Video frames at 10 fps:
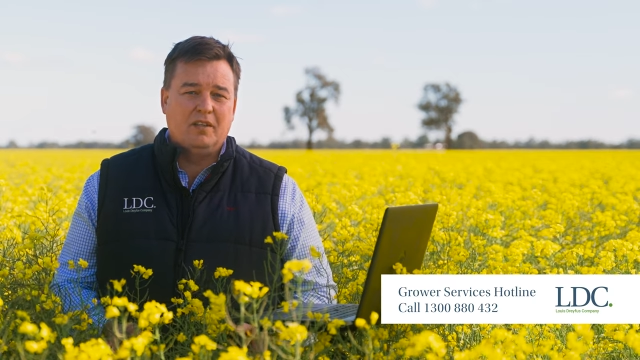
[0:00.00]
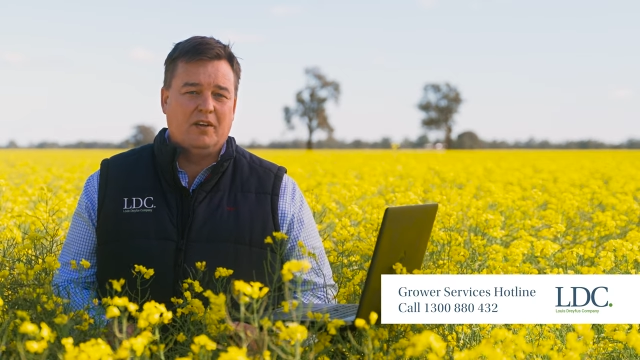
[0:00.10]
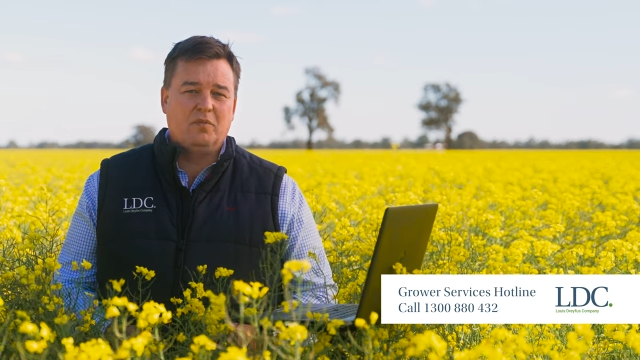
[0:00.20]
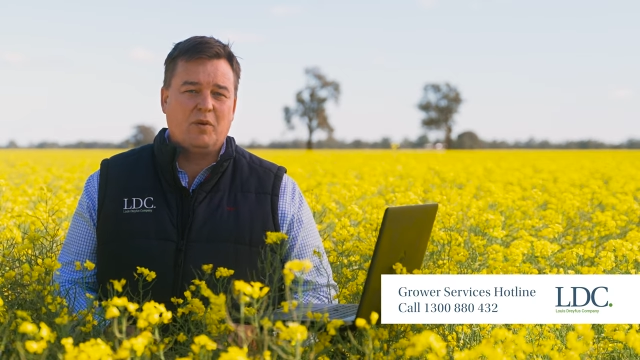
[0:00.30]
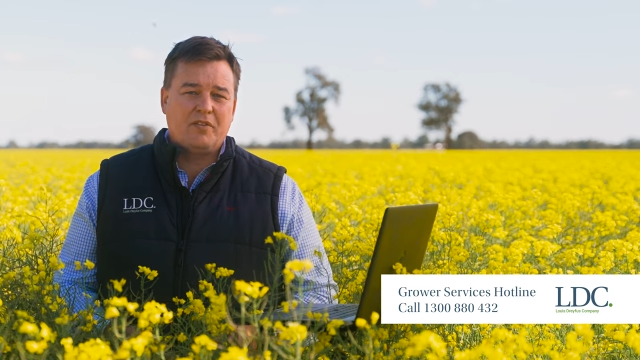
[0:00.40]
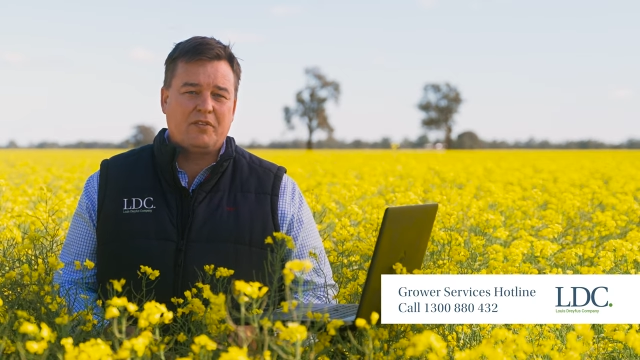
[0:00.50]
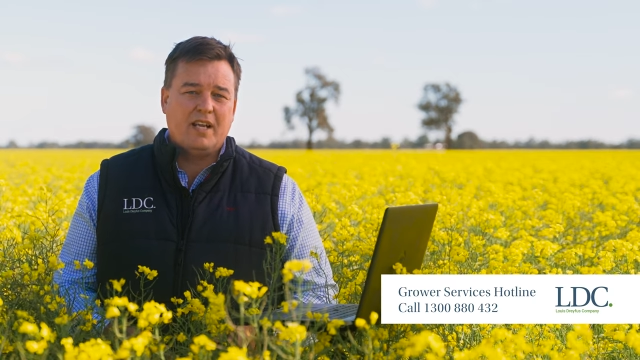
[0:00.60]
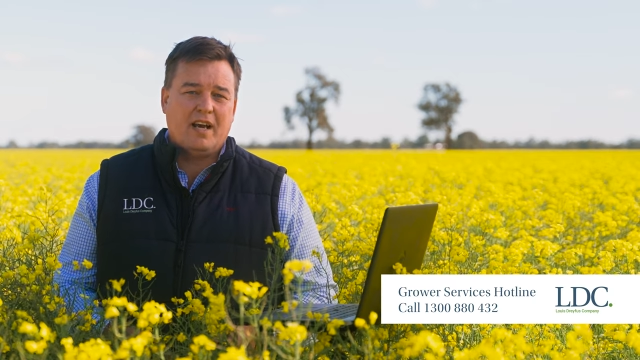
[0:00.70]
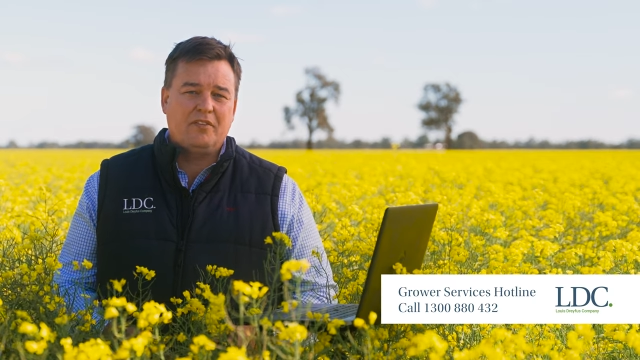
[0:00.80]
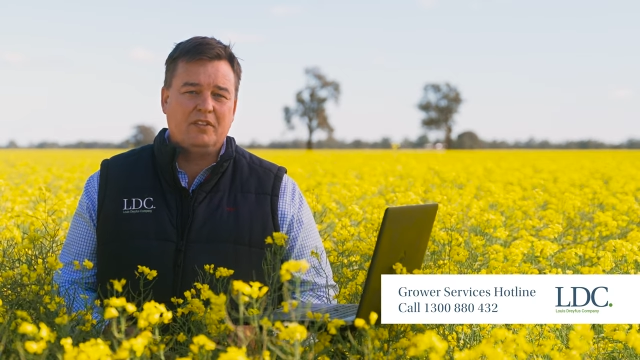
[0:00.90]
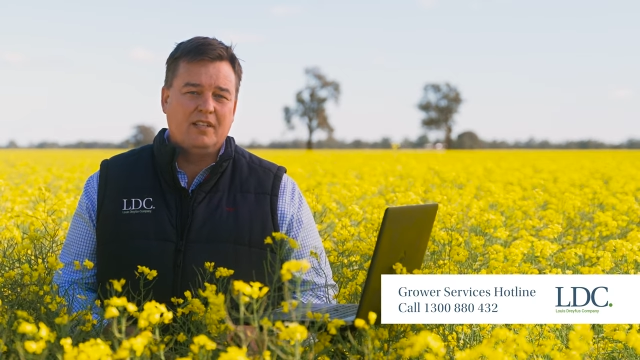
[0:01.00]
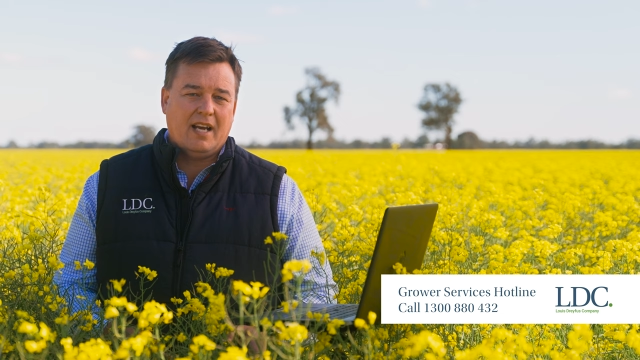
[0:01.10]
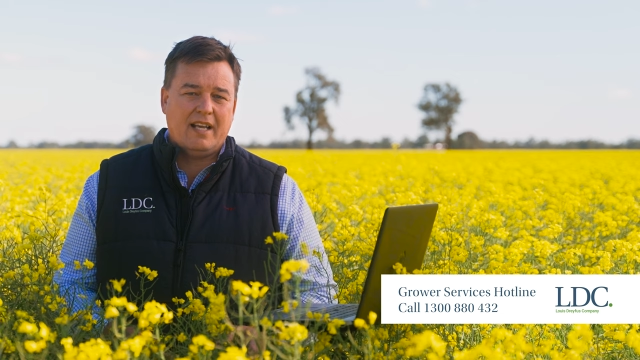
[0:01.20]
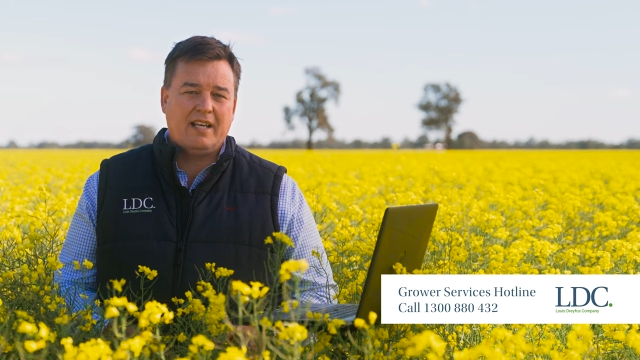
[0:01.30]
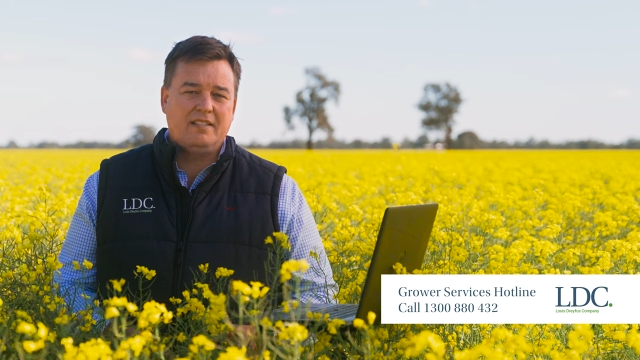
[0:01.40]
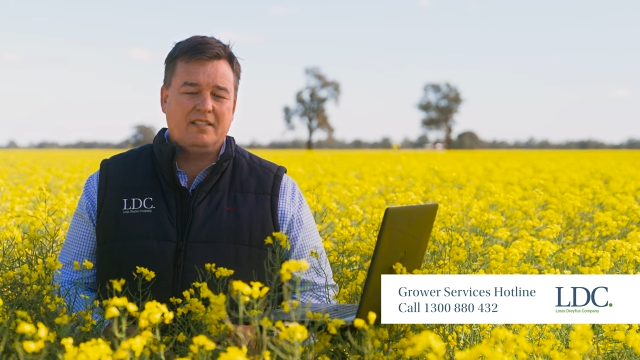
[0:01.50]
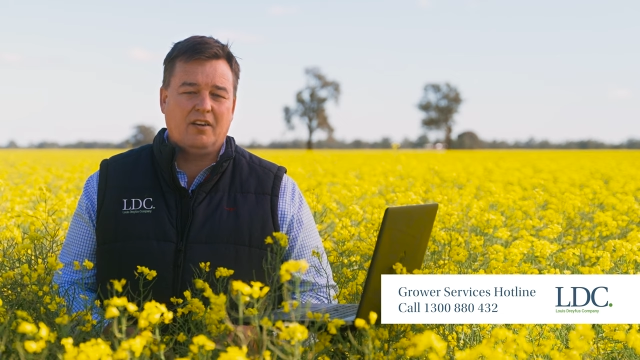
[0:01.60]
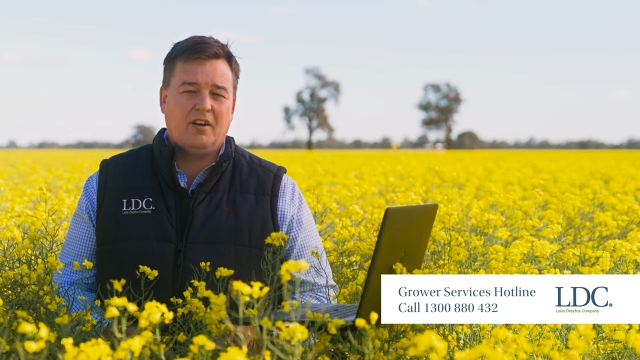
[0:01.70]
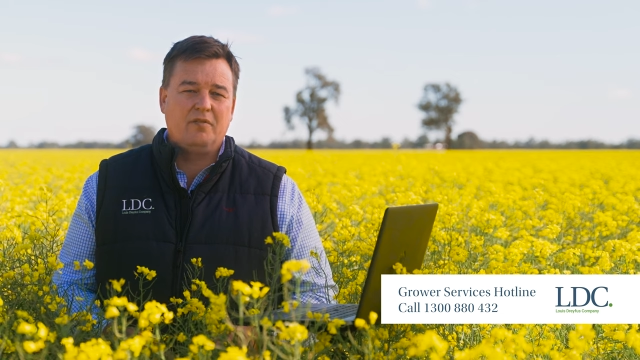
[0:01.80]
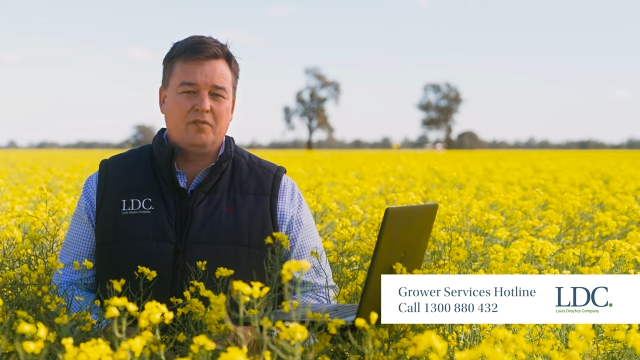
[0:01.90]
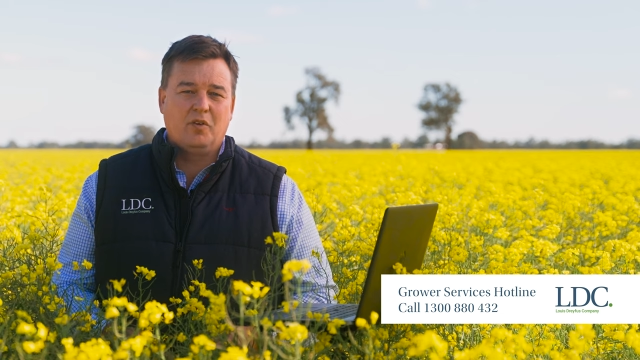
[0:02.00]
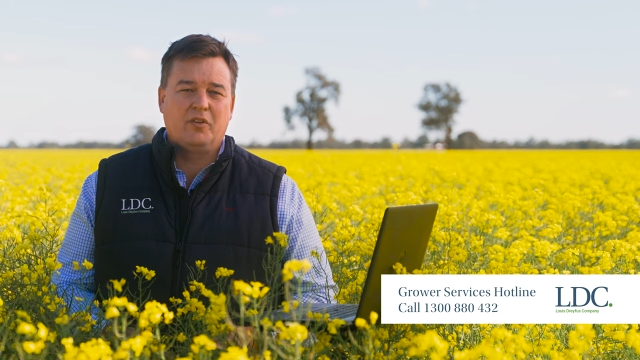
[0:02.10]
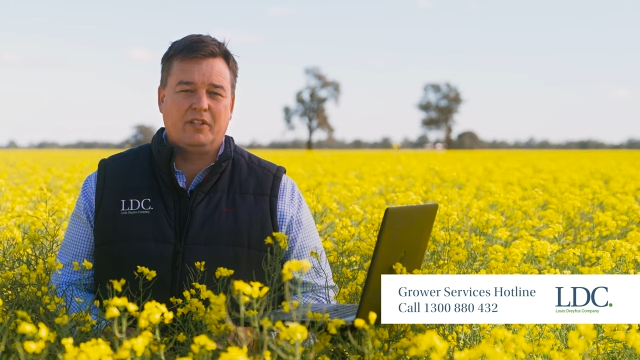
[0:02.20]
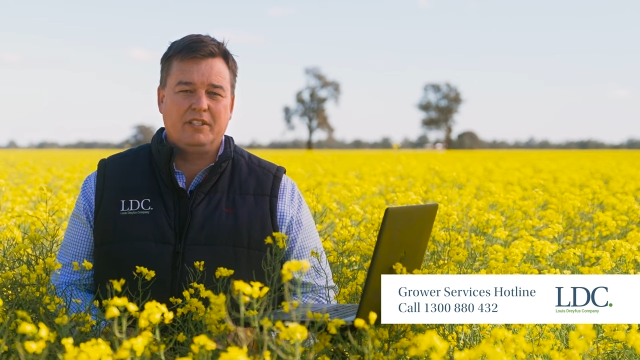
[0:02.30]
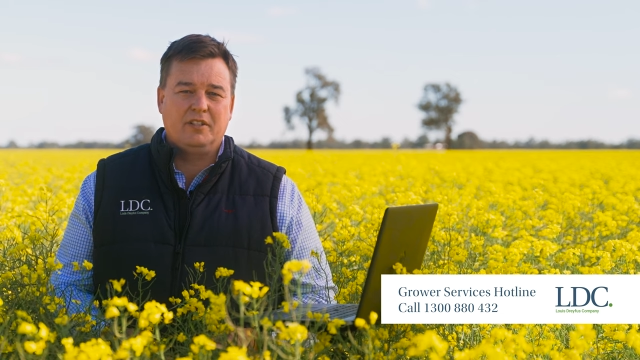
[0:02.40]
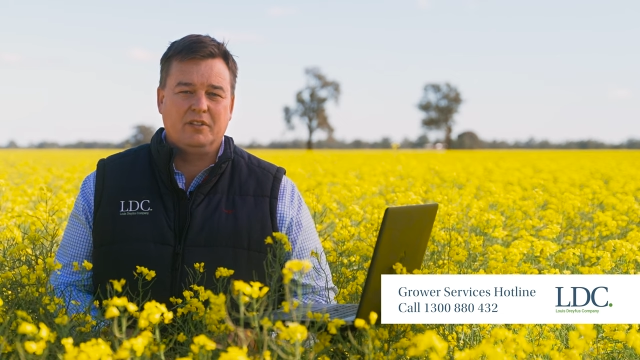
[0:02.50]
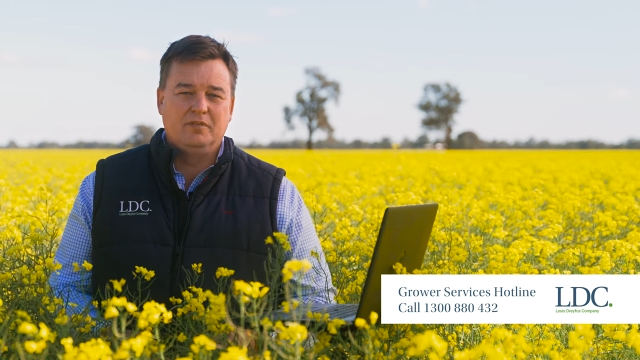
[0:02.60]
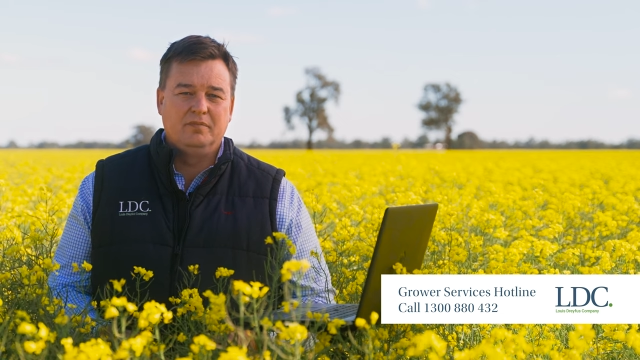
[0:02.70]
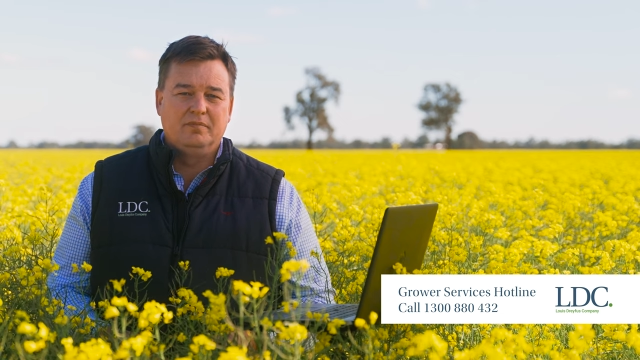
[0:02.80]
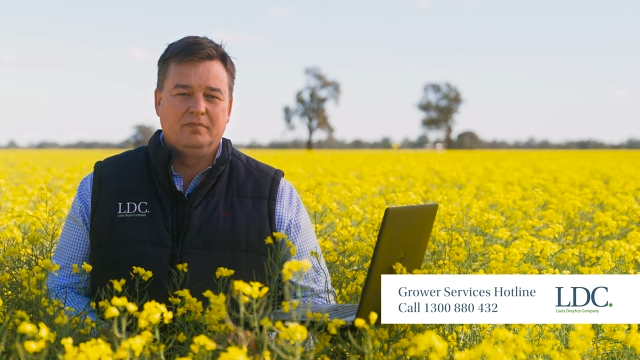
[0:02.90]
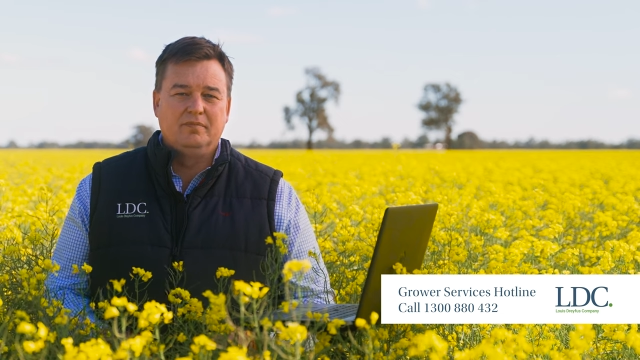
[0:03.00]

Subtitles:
on 1300 880 432.